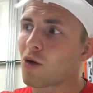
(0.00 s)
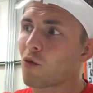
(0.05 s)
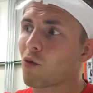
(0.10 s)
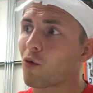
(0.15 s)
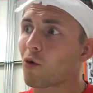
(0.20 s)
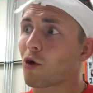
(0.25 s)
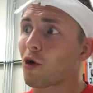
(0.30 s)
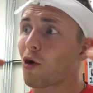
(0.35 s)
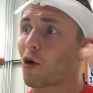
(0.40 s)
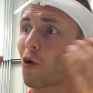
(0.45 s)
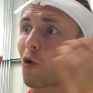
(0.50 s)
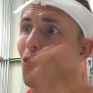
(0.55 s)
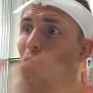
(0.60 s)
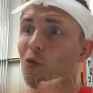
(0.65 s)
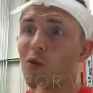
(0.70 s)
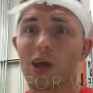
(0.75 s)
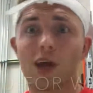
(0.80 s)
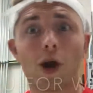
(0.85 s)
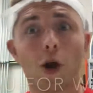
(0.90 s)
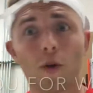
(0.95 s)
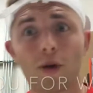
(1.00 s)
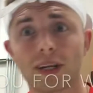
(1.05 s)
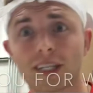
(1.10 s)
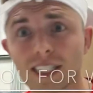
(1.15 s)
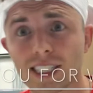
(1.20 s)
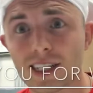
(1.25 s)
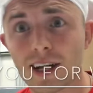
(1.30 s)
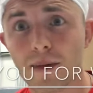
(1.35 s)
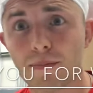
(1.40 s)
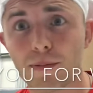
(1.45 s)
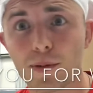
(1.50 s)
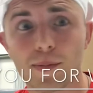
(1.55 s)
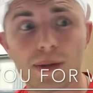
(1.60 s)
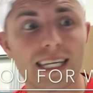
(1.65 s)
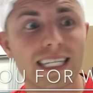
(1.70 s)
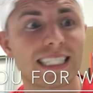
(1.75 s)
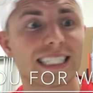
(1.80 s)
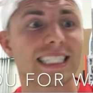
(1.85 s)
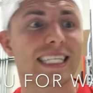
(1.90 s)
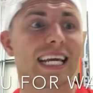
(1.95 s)
where we go into
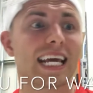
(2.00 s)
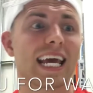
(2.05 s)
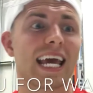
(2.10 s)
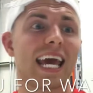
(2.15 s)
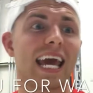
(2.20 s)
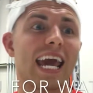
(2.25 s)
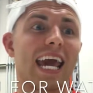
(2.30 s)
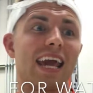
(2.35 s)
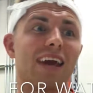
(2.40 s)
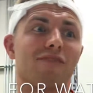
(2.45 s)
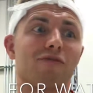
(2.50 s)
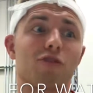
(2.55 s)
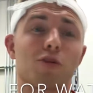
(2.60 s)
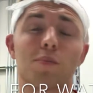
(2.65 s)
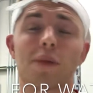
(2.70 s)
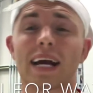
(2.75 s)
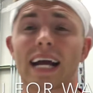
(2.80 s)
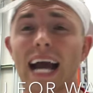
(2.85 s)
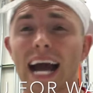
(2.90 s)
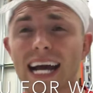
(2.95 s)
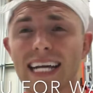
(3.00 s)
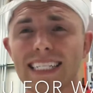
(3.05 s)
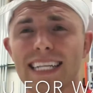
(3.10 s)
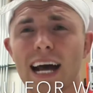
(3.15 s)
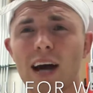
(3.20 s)
supplements, and for my guys